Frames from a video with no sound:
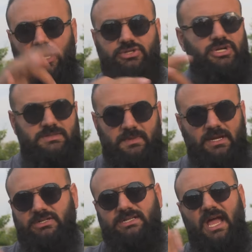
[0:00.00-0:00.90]

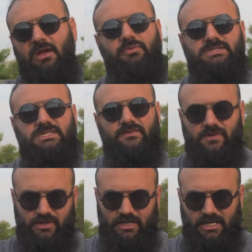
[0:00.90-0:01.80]
transmitters and
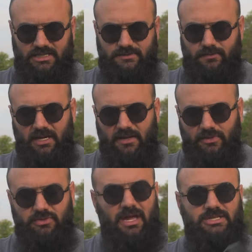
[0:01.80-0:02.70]
receiver, is being able
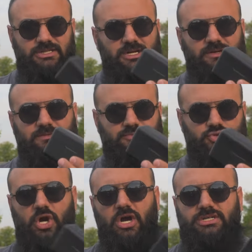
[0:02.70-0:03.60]
to actually
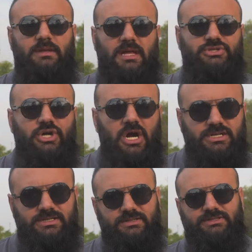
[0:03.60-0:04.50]
charge it. That
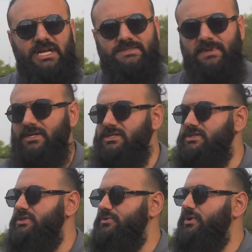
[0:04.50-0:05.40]
charges the transmitters
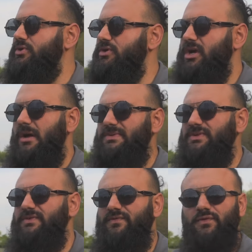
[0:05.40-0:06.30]
to record up
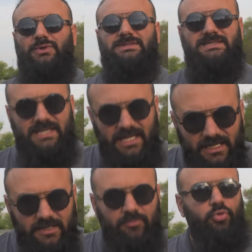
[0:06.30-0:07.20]
to
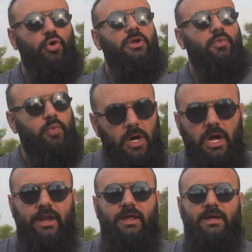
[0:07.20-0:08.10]

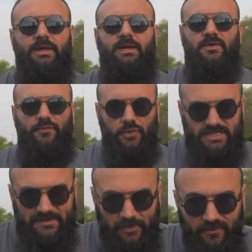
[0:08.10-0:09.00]

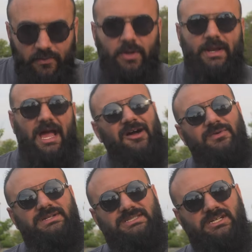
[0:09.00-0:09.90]
14.1
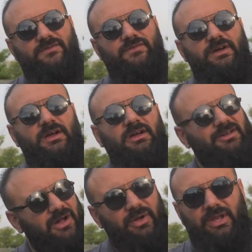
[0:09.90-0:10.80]
hours of
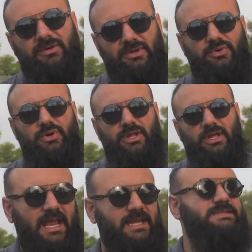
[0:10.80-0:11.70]
audio recording,
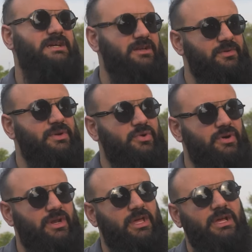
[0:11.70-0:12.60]
and internal
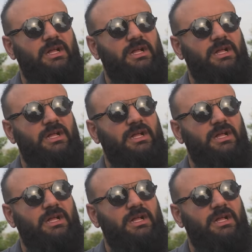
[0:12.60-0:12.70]
recording